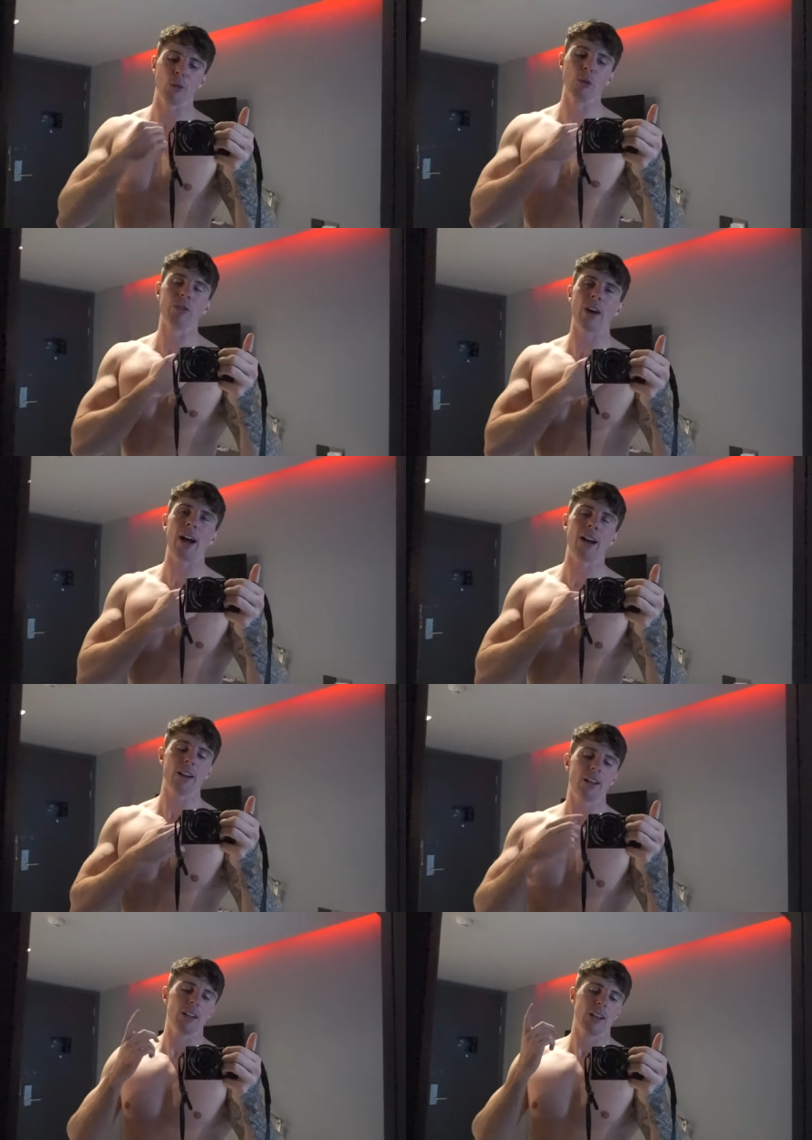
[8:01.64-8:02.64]
low
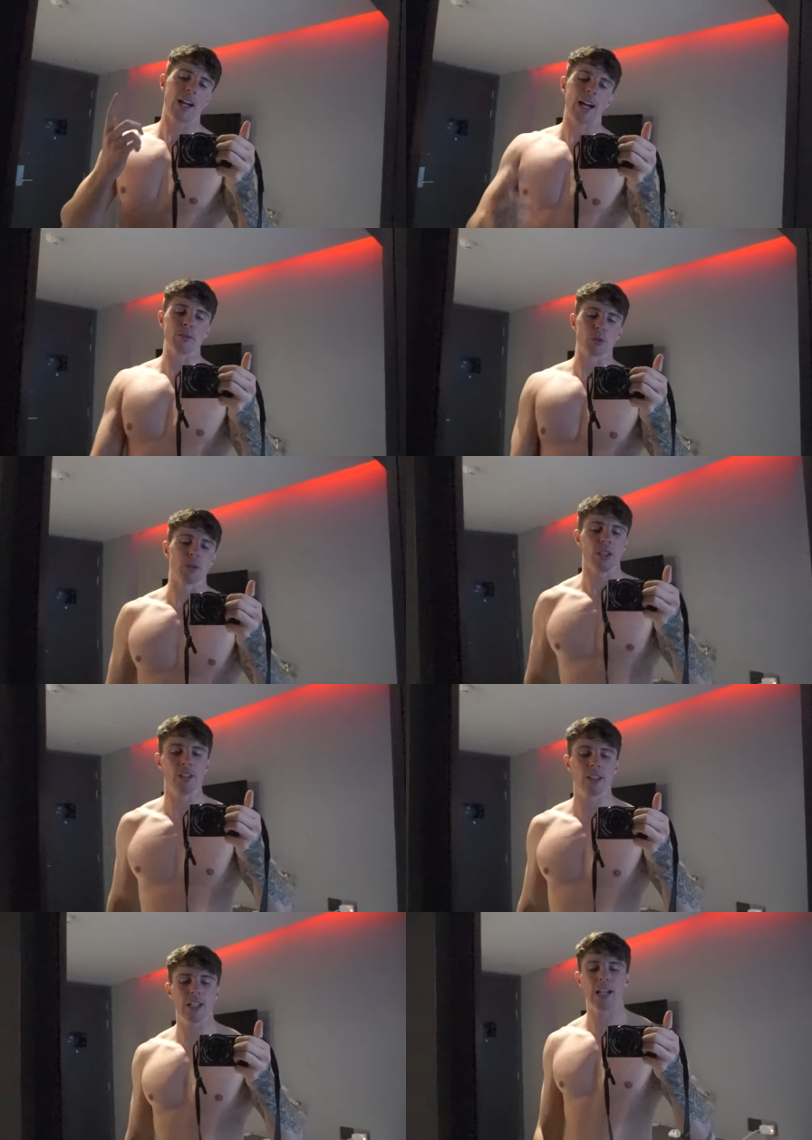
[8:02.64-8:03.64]
fat, high
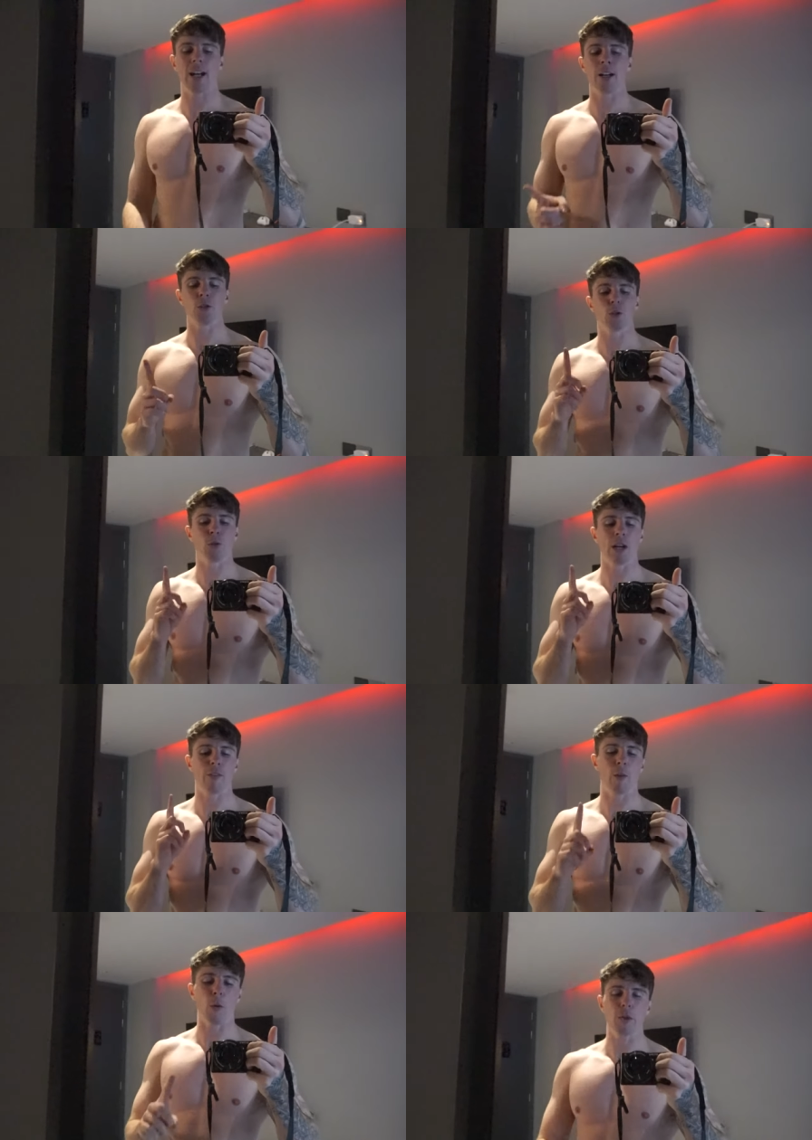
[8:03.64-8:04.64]
protein, and you'll
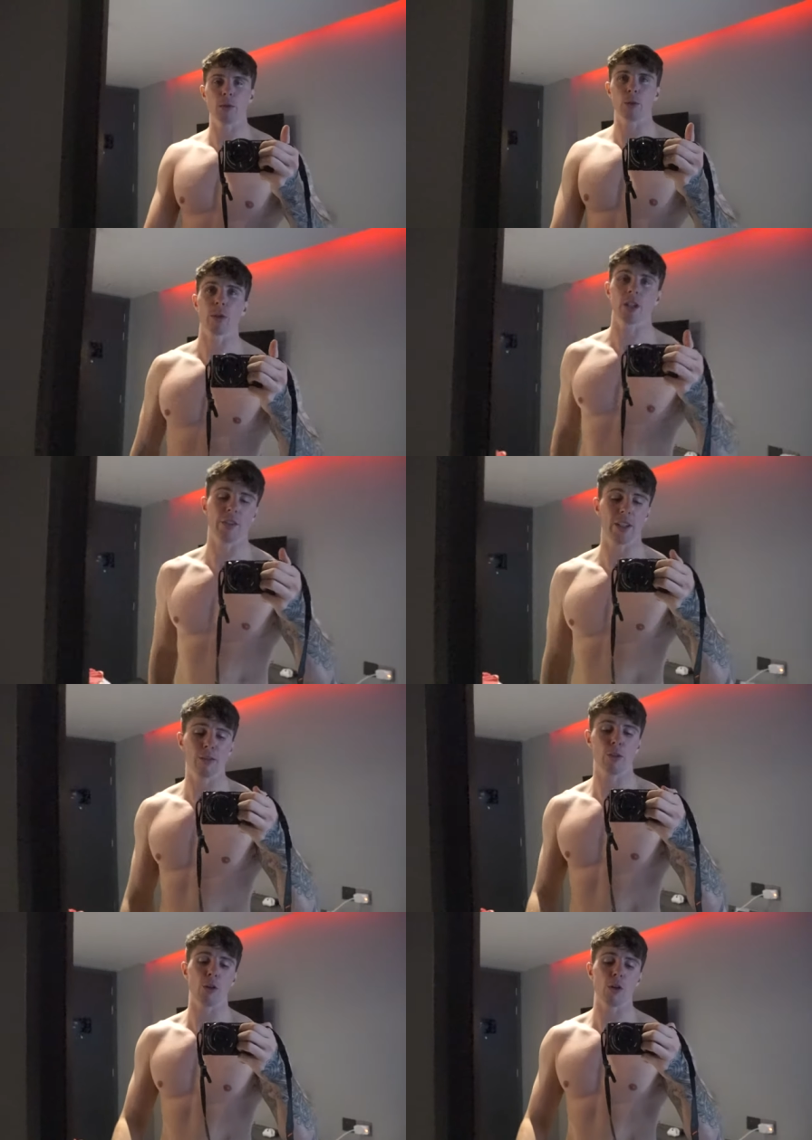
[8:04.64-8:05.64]
have optimal recovery
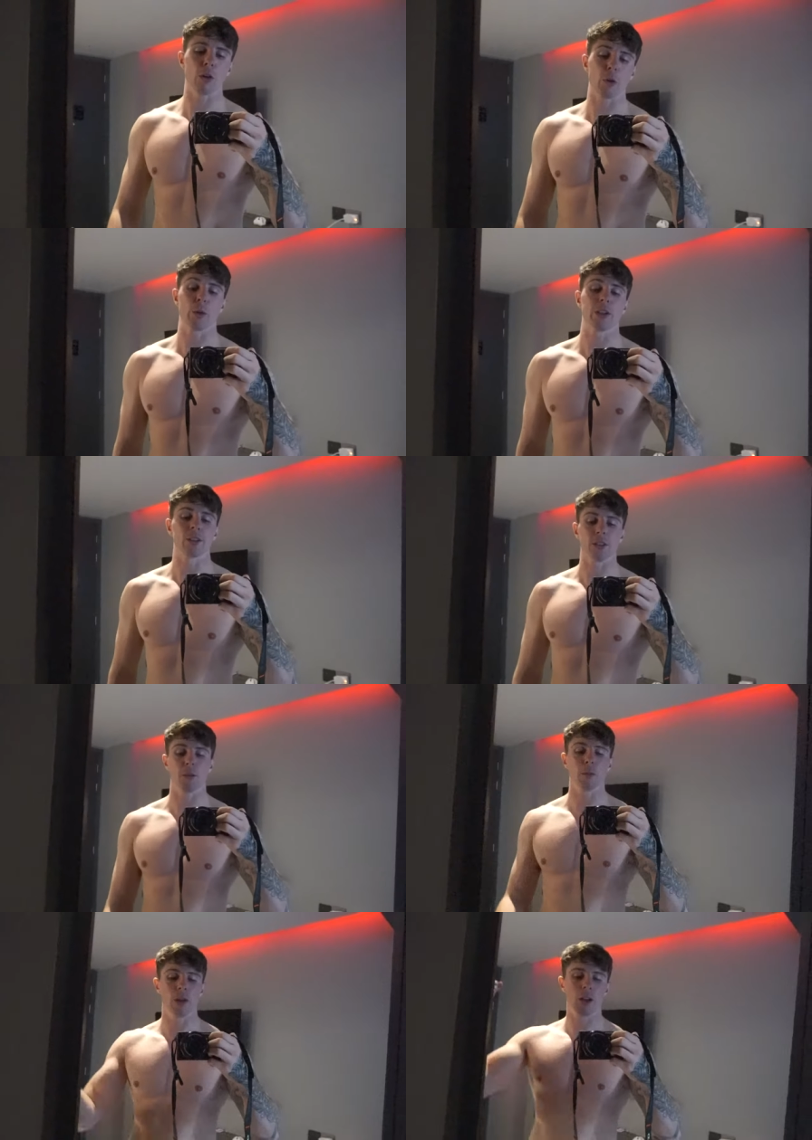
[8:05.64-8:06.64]
for growing
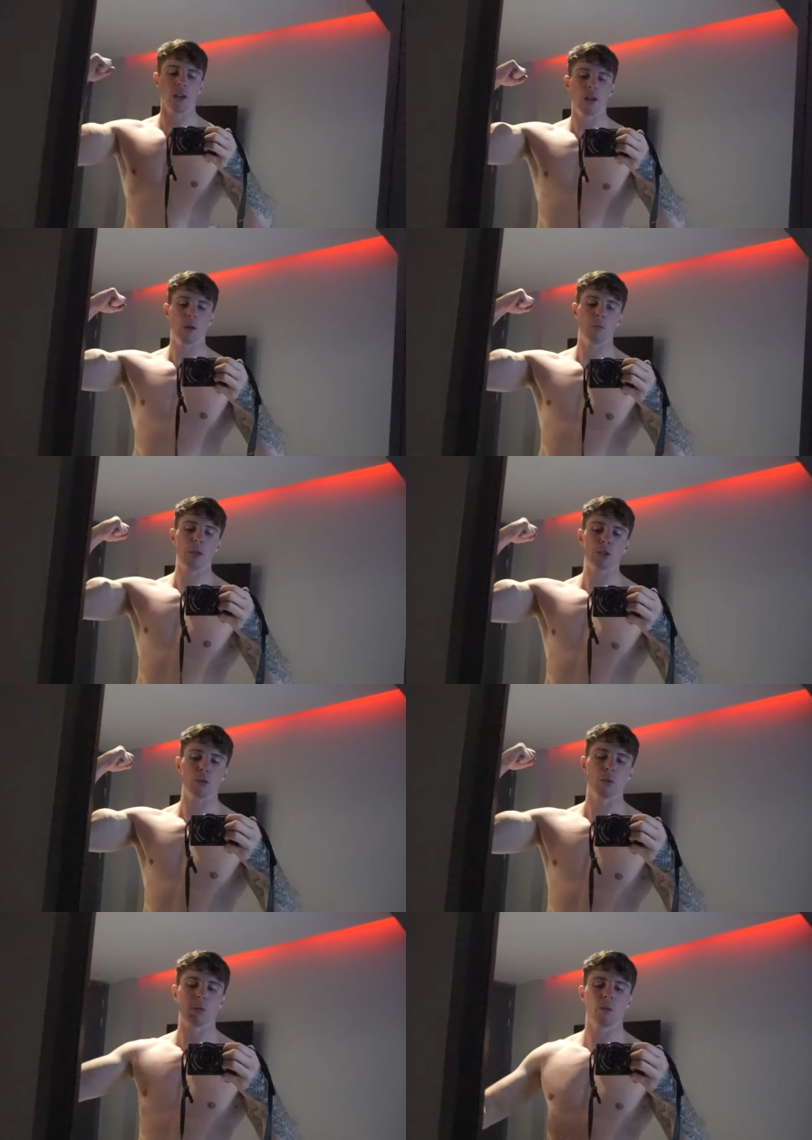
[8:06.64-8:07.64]
some
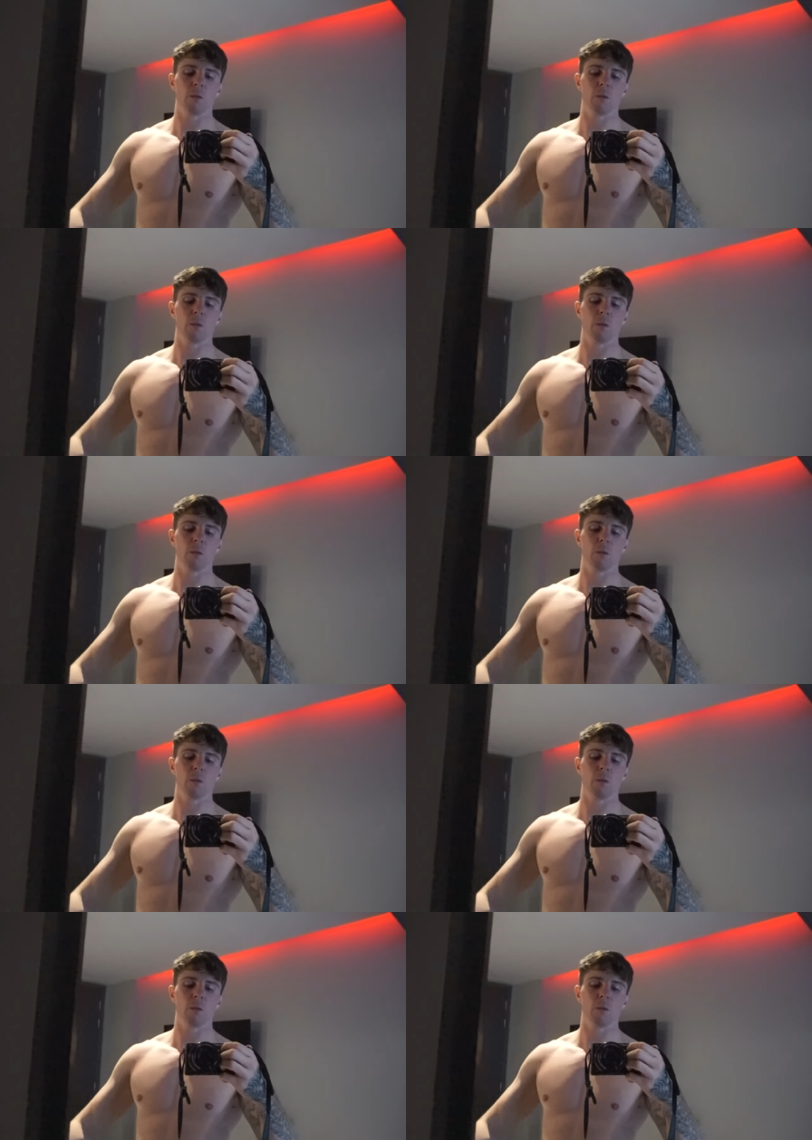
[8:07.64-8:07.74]
muscle.